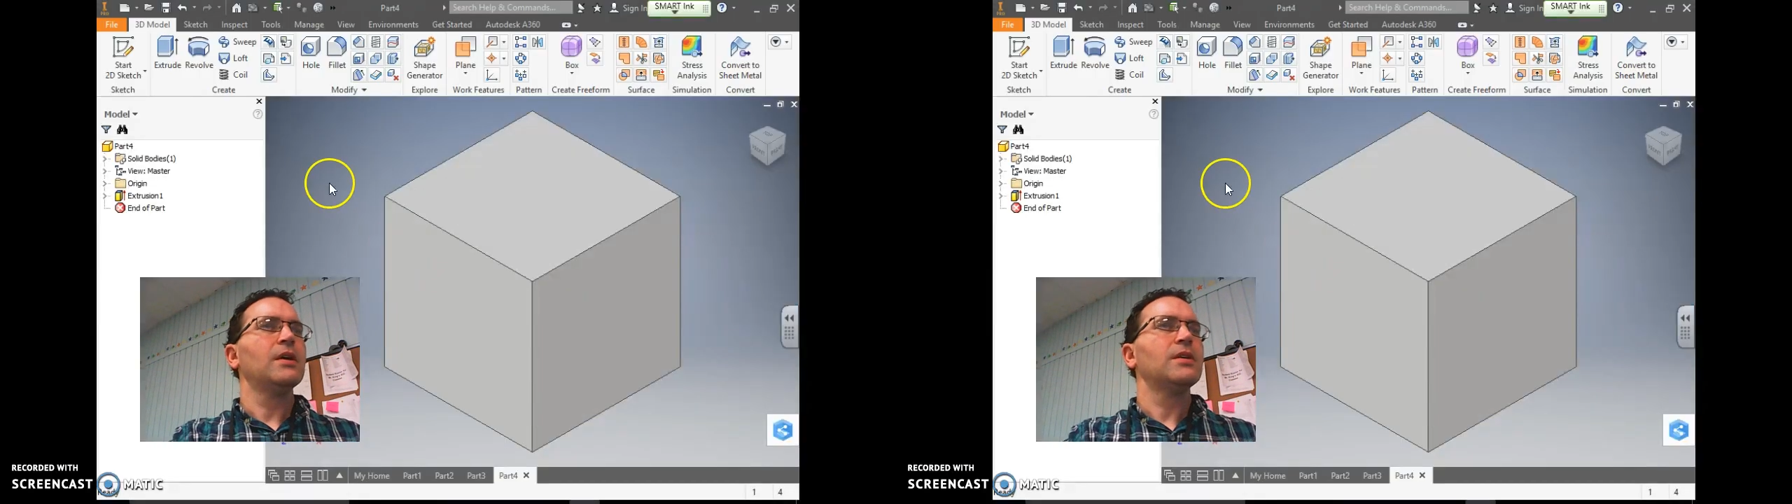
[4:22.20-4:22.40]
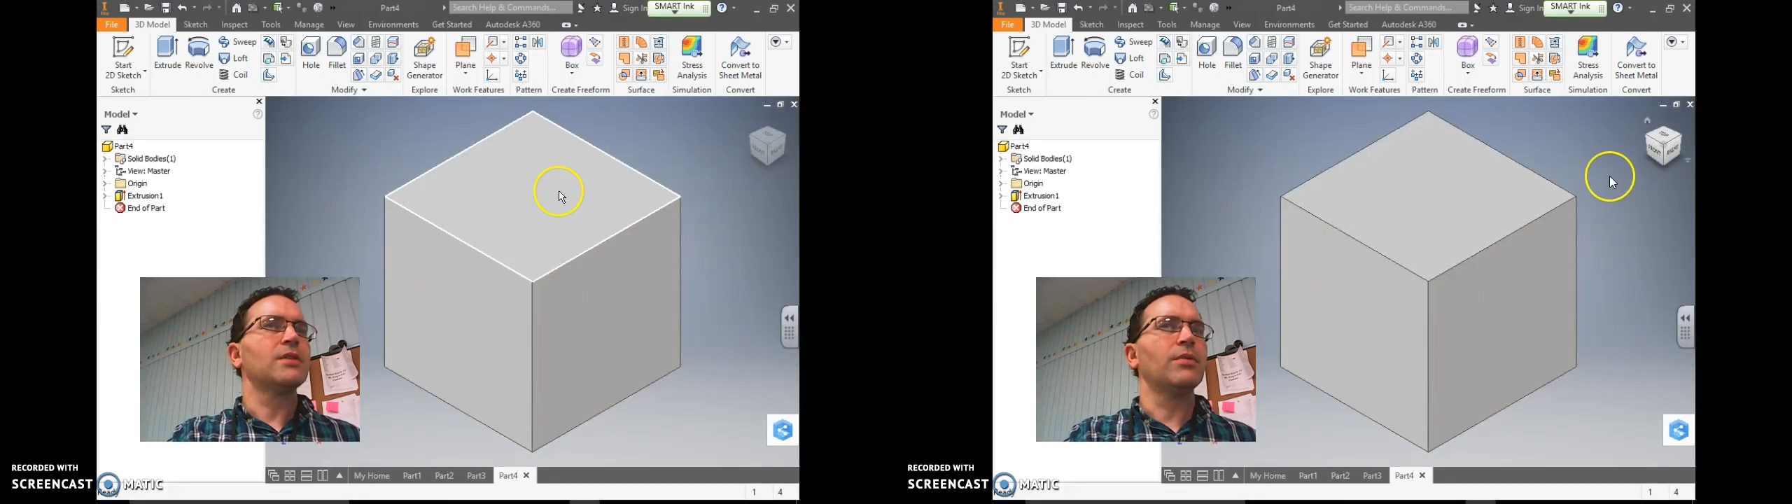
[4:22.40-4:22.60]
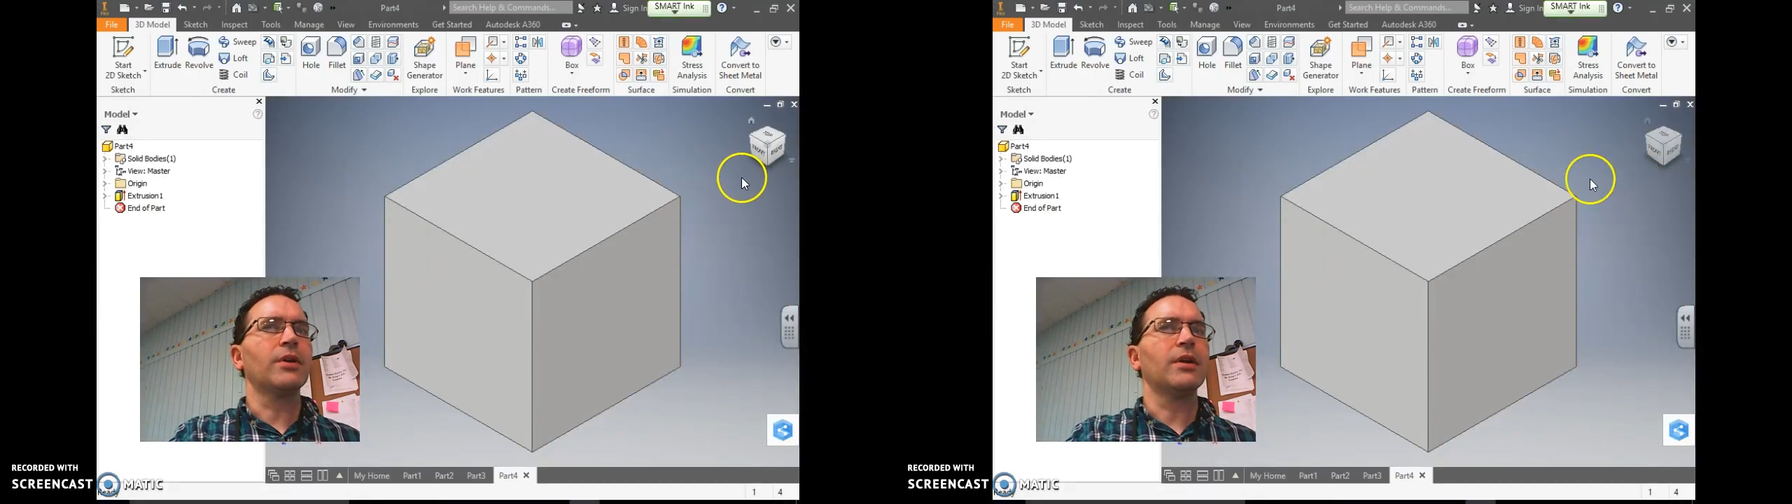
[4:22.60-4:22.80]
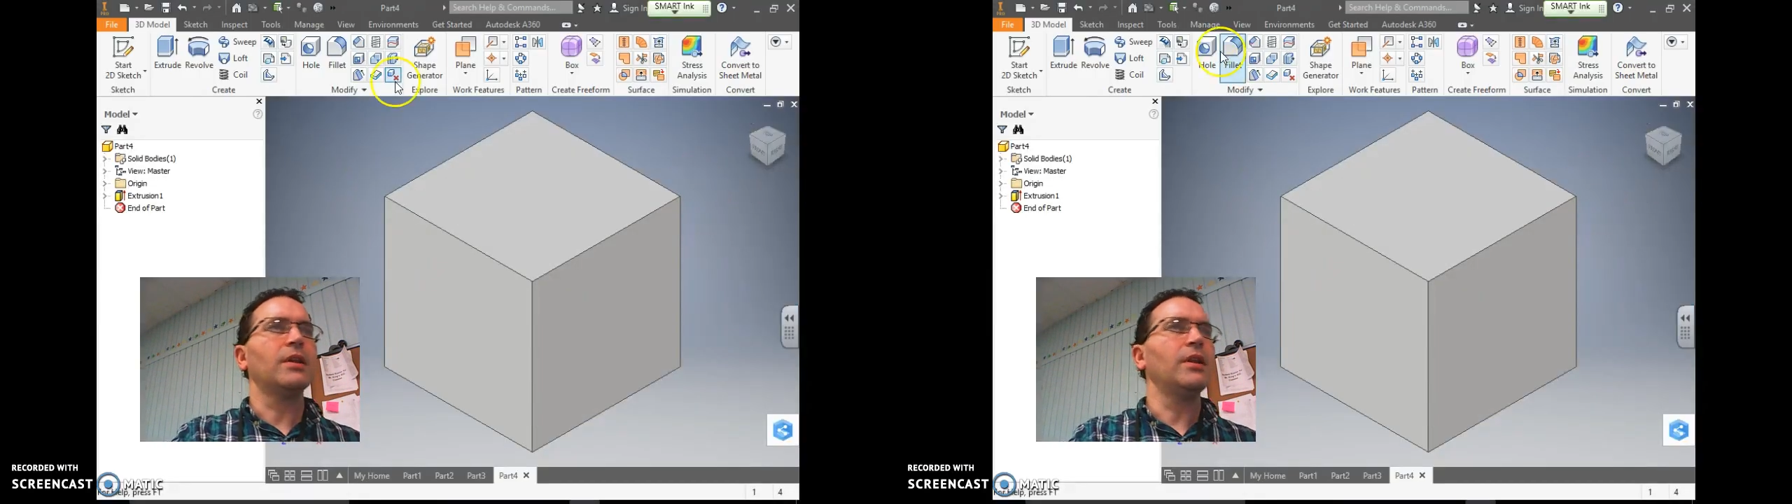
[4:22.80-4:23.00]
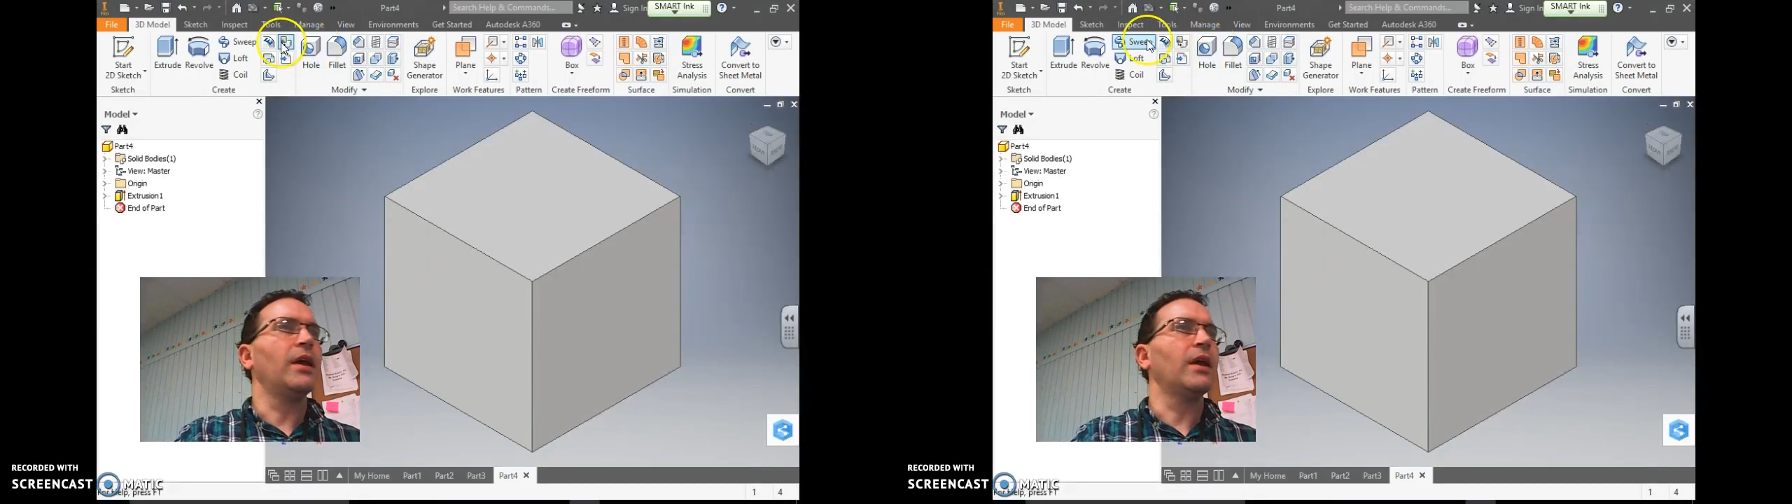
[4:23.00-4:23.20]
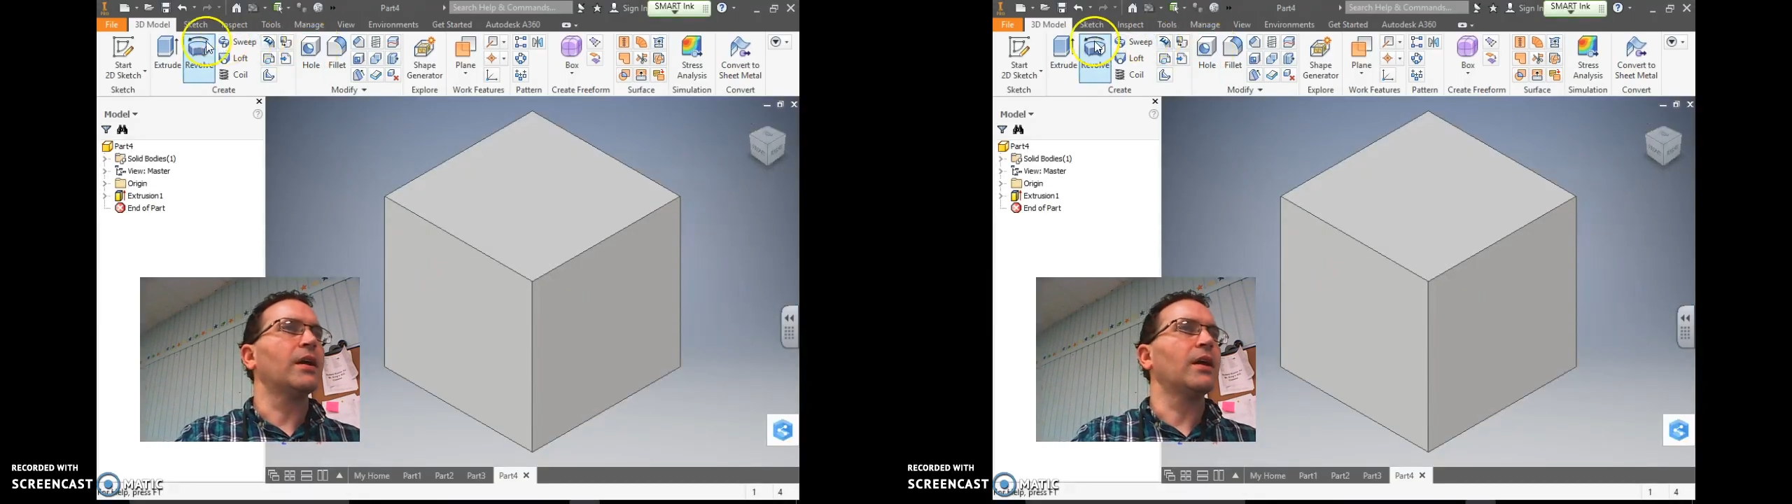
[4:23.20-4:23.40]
So we're going to click